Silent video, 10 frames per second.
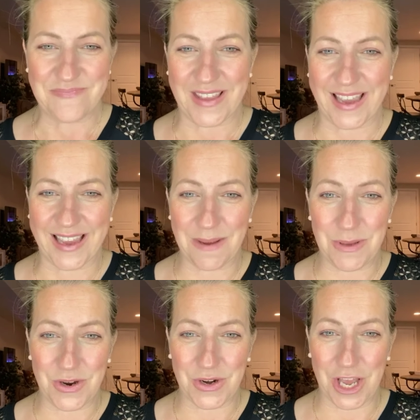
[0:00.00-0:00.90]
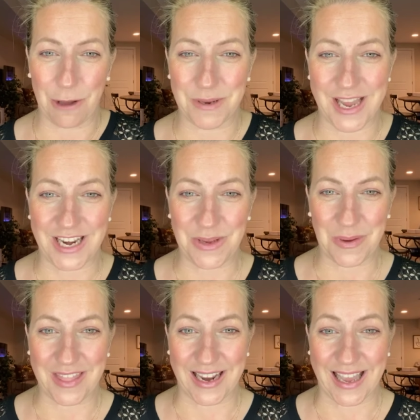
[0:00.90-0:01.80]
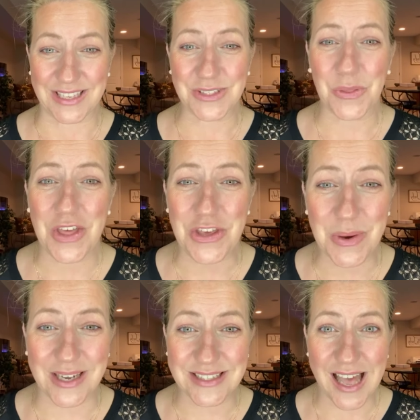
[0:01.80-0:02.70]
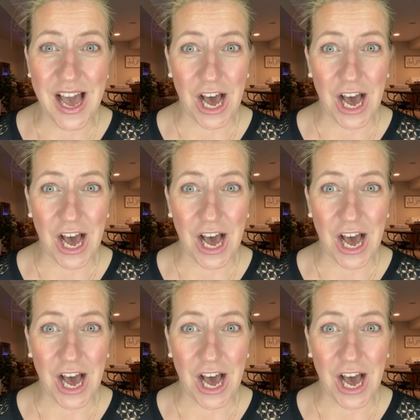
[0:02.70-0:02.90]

And I'm here to help in any way that I can. So thank you guys.